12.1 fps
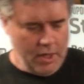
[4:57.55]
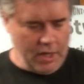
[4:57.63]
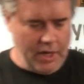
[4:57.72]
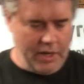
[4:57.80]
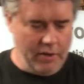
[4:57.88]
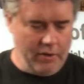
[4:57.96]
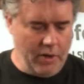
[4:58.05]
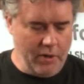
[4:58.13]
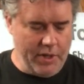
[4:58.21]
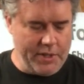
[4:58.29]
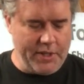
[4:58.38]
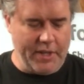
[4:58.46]
You'll
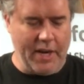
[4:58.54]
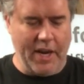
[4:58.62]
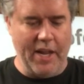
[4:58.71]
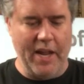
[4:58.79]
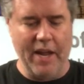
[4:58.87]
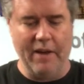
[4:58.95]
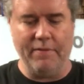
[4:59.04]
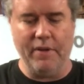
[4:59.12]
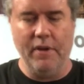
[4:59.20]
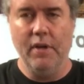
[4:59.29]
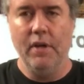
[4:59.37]
notice that I have